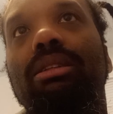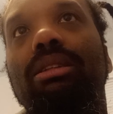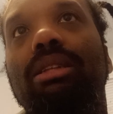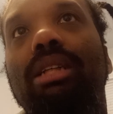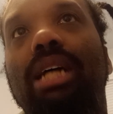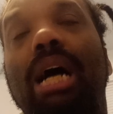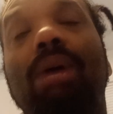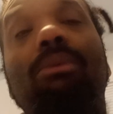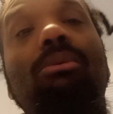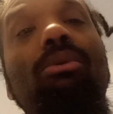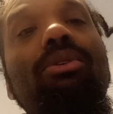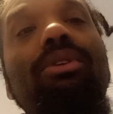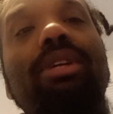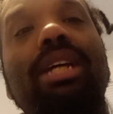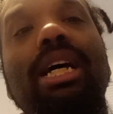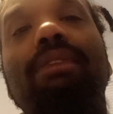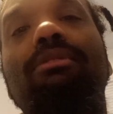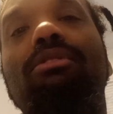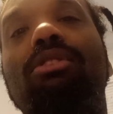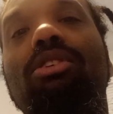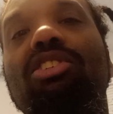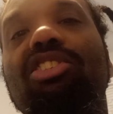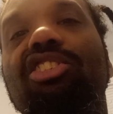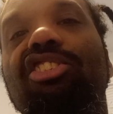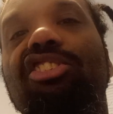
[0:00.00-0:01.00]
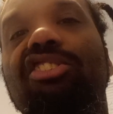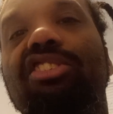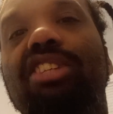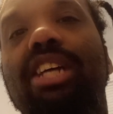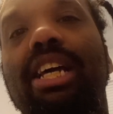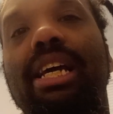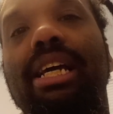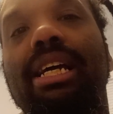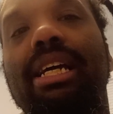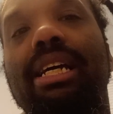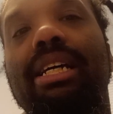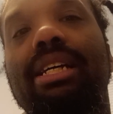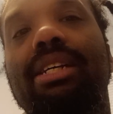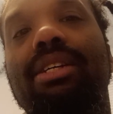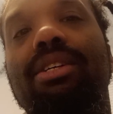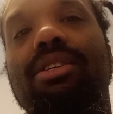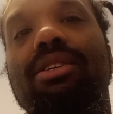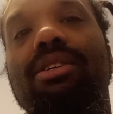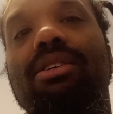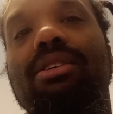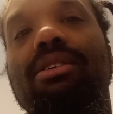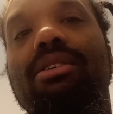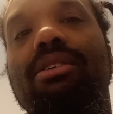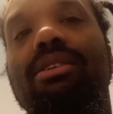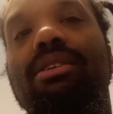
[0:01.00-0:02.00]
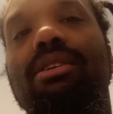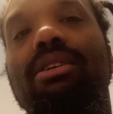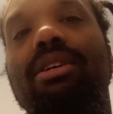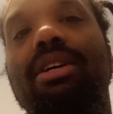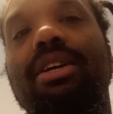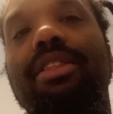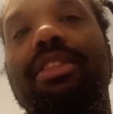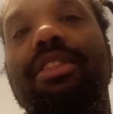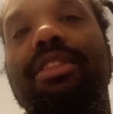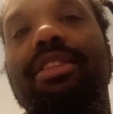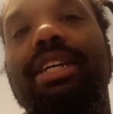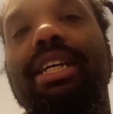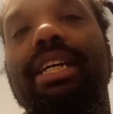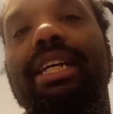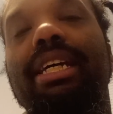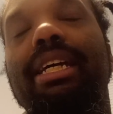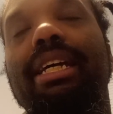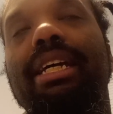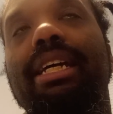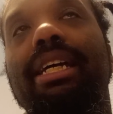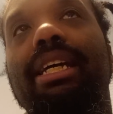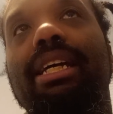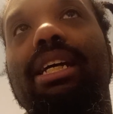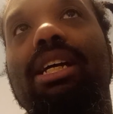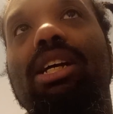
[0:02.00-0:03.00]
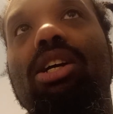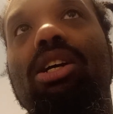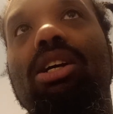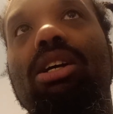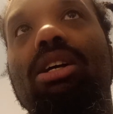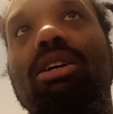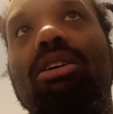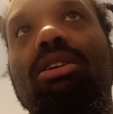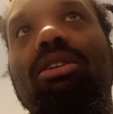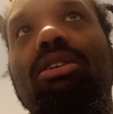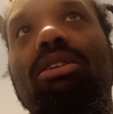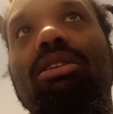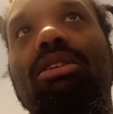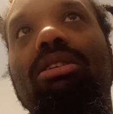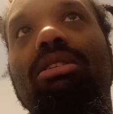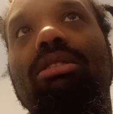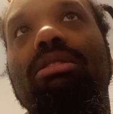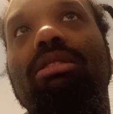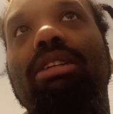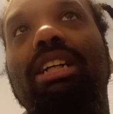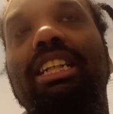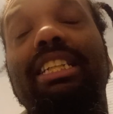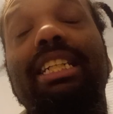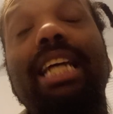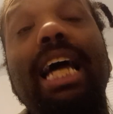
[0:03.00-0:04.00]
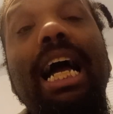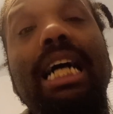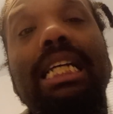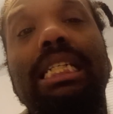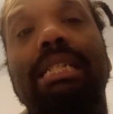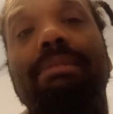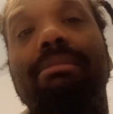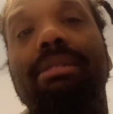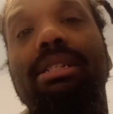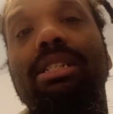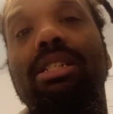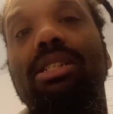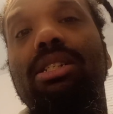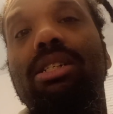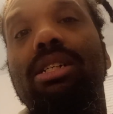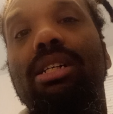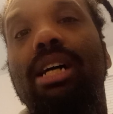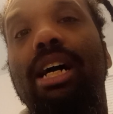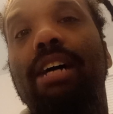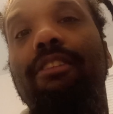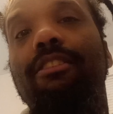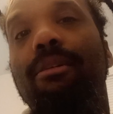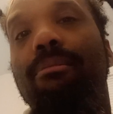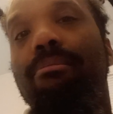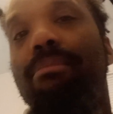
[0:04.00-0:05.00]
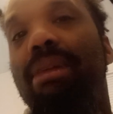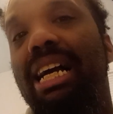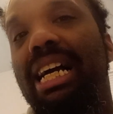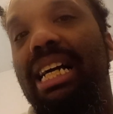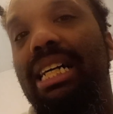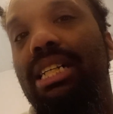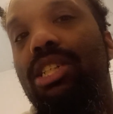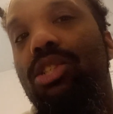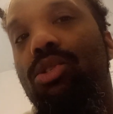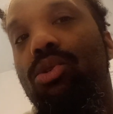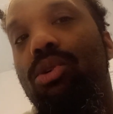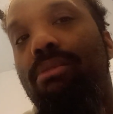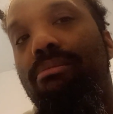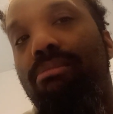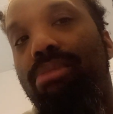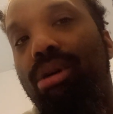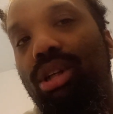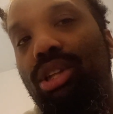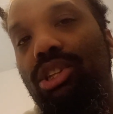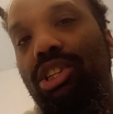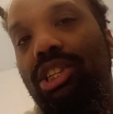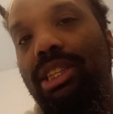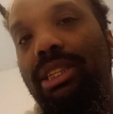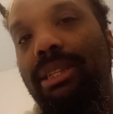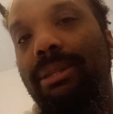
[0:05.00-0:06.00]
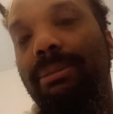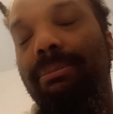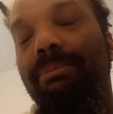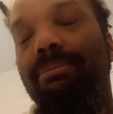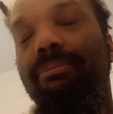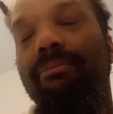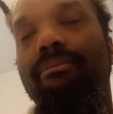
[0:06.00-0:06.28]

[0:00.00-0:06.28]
I will never understand the attachment of a pet to a person.